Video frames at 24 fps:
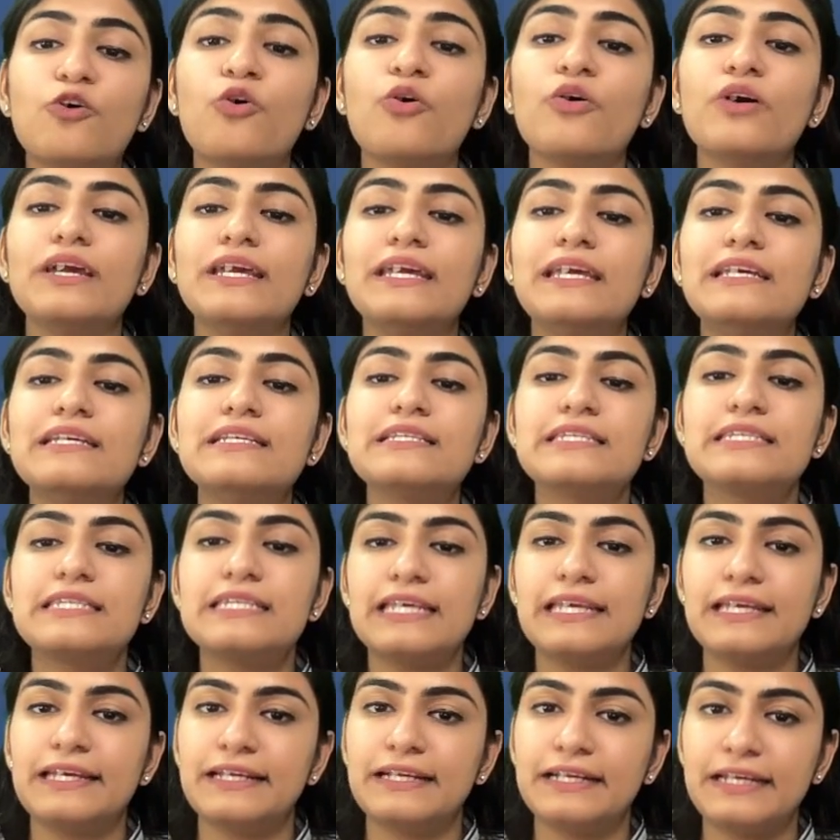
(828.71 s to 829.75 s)

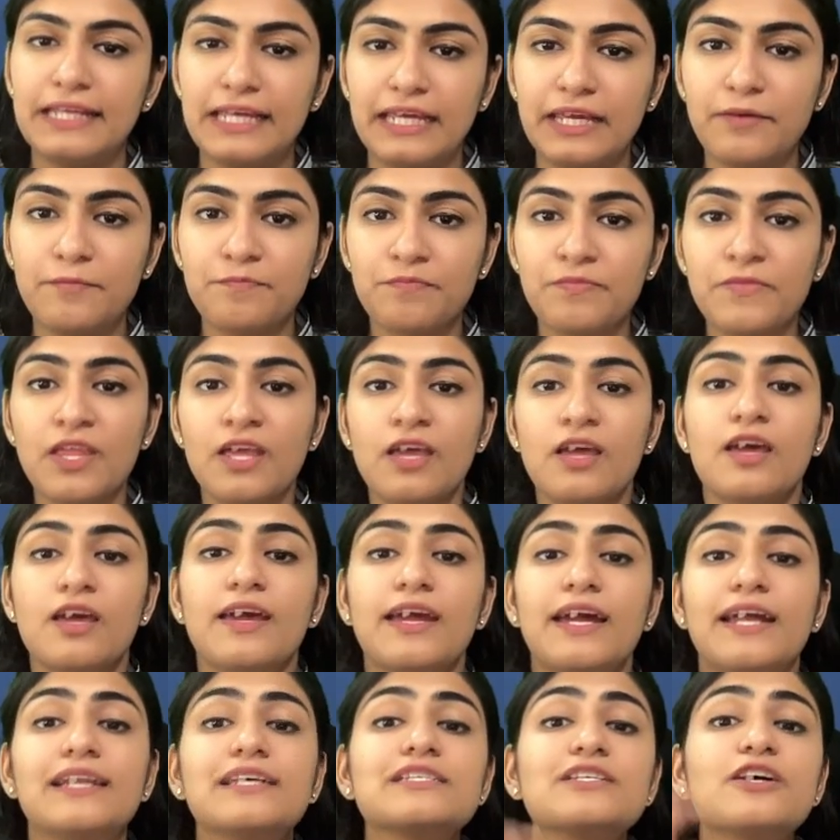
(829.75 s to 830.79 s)
OECD.
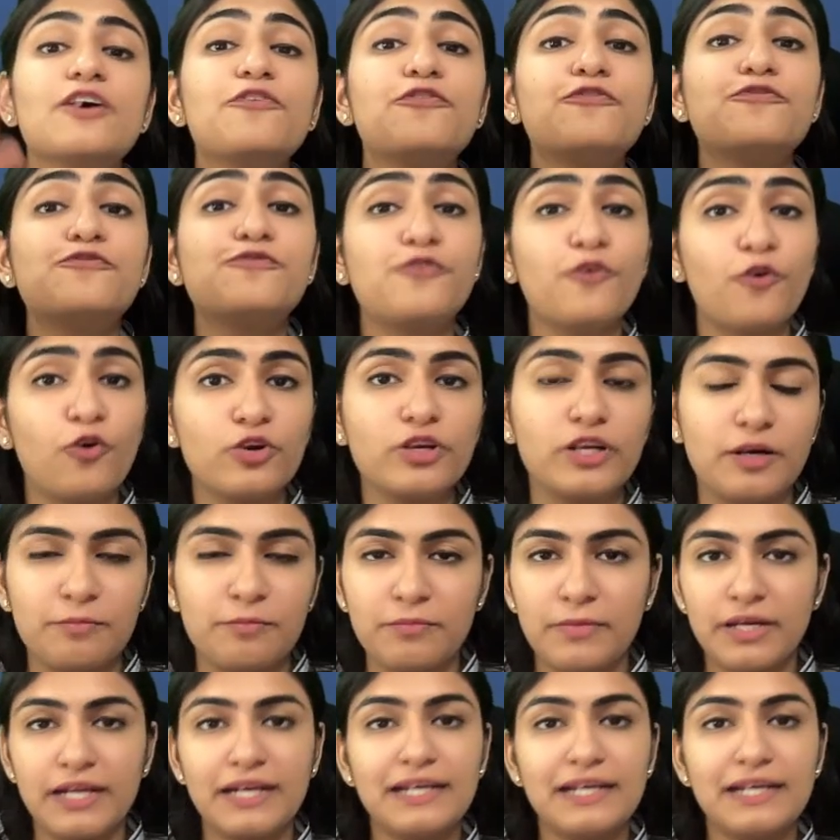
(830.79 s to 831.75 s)
It is a forum.